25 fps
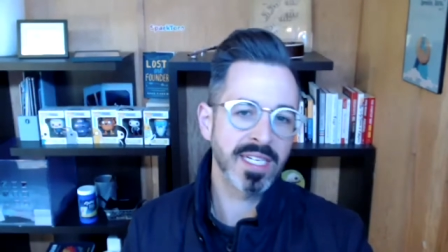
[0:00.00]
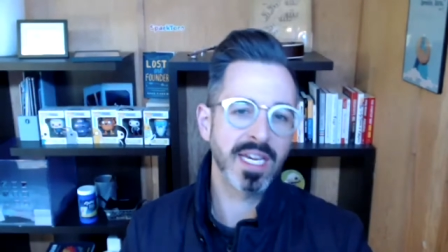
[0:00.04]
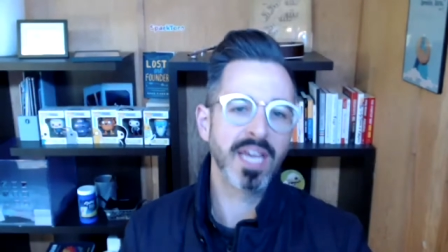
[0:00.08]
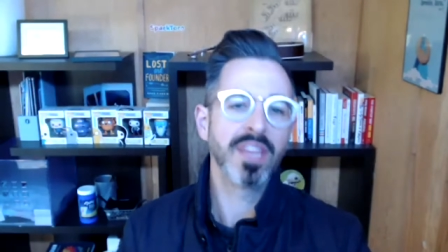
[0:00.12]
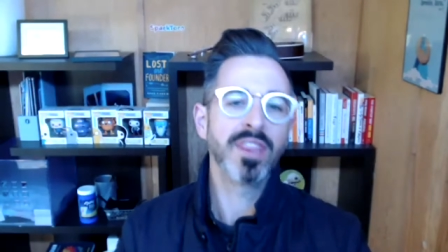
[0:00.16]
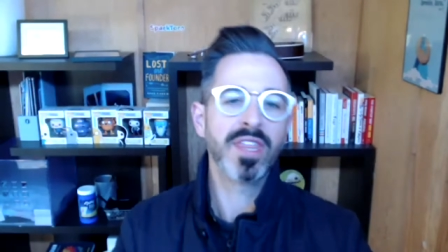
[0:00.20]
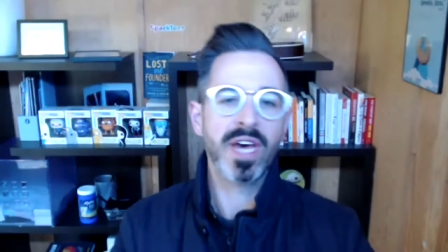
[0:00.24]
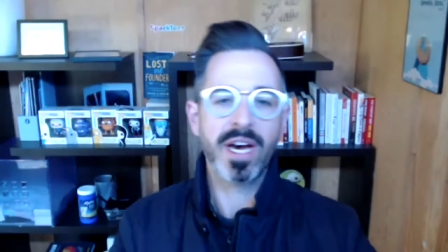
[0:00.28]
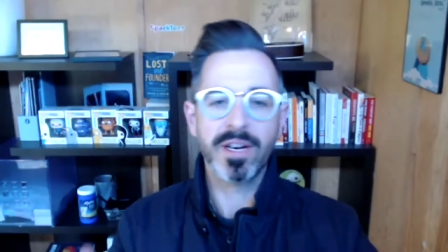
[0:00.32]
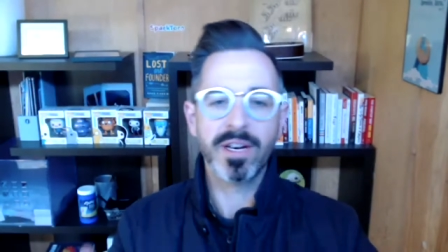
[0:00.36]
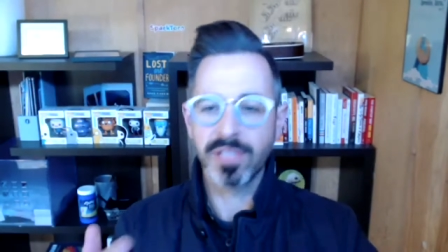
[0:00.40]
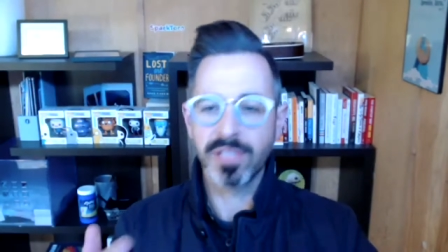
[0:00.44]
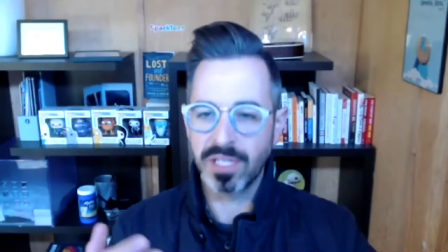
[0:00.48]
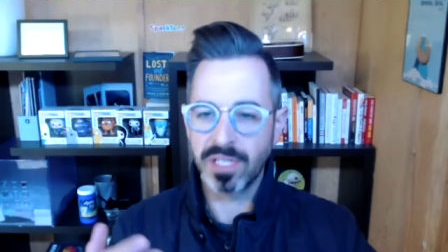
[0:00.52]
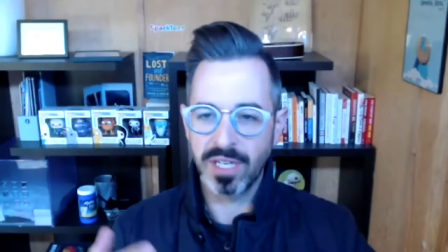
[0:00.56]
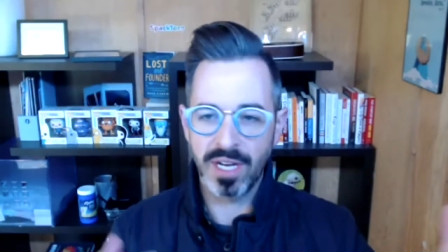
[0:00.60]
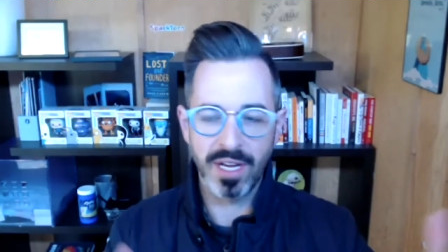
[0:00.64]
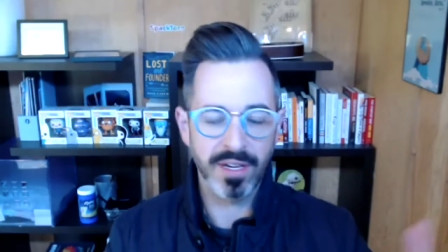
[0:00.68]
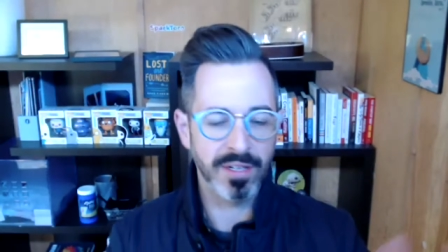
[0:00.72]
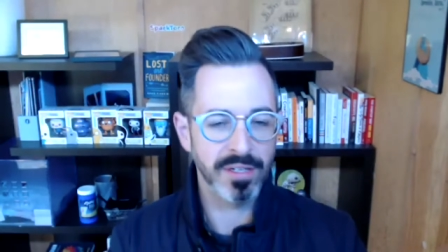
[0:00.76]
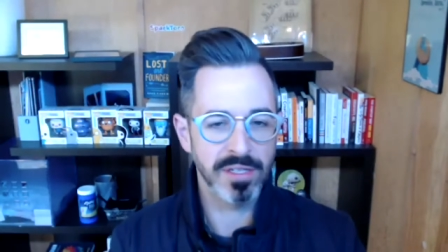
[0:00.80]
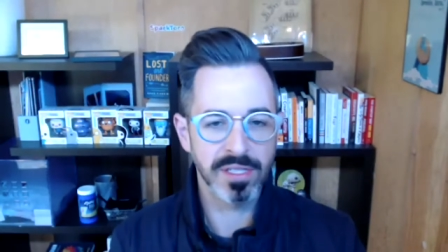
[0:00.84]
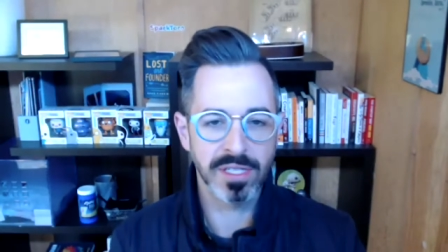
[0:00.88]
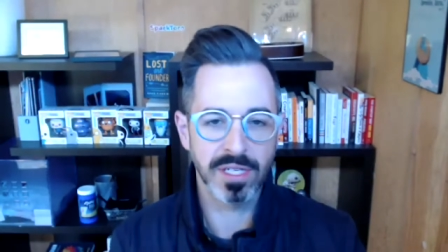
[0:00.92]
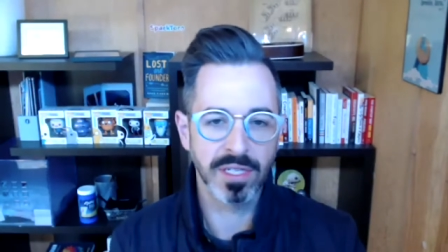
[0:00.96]

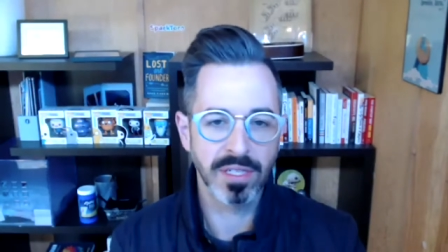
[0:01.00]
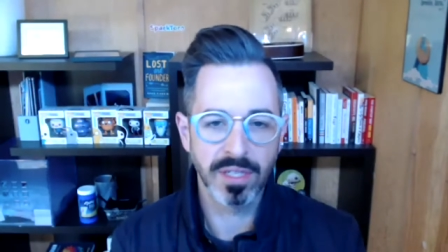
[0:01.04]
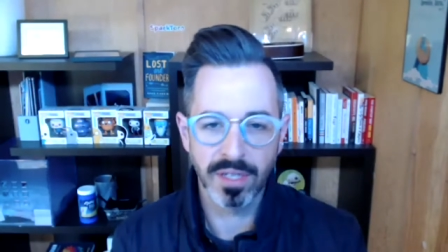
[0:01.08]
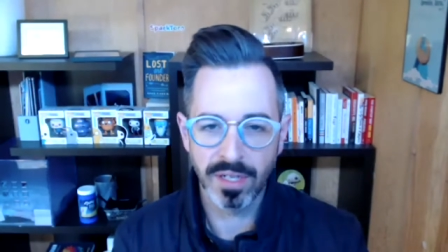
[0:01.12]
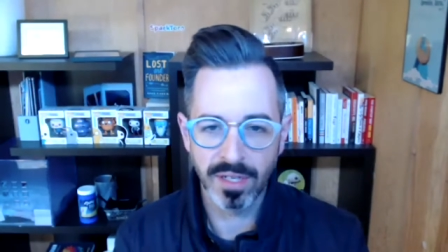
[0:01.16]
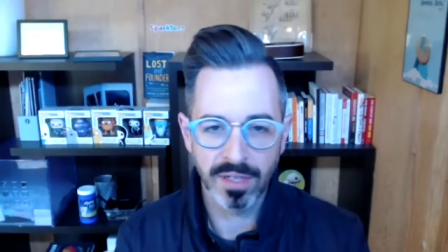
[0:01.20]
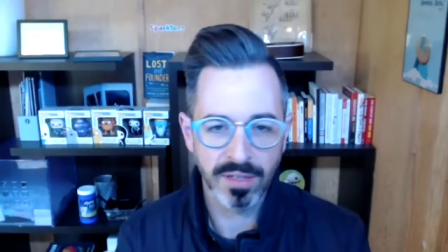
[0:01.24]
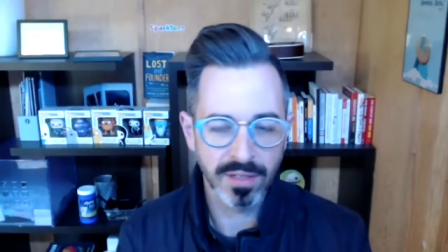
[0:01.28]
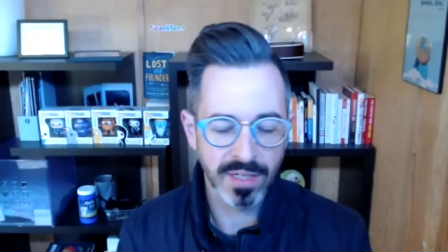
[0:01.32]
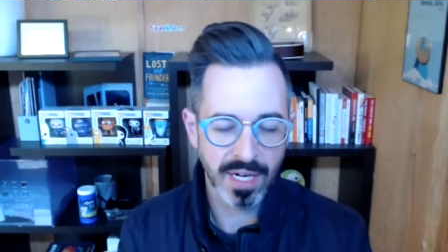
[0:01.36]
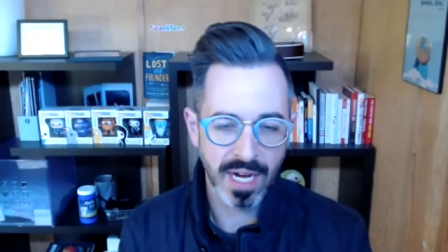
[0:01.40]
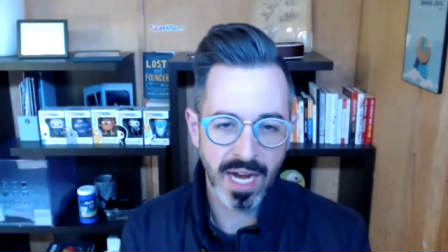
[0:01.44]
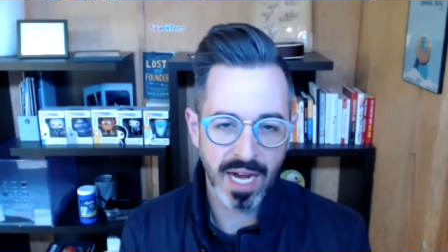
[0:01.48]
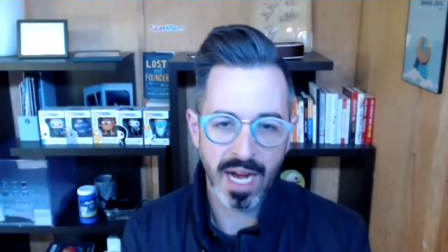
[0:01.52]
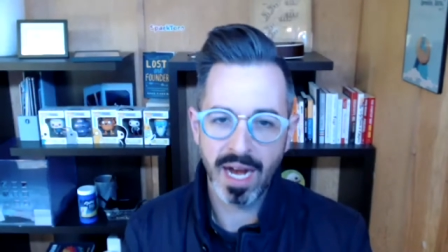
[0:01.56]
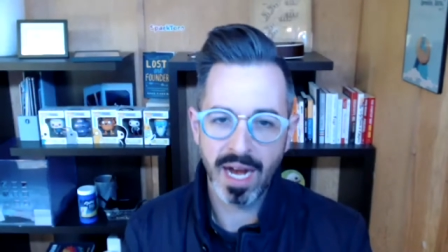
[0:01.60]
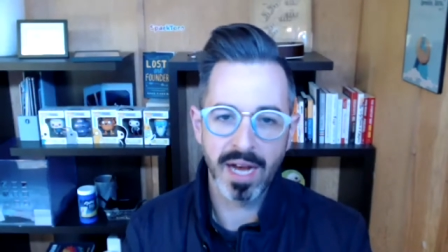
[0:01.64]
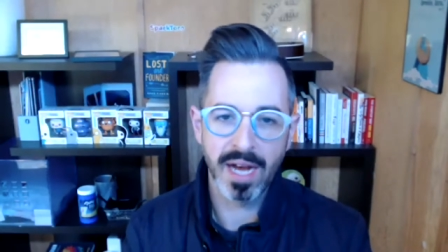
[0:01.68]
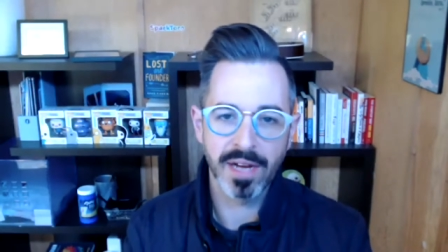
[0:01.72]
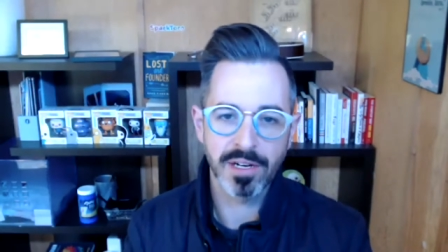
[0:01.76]
$10000 in your uh,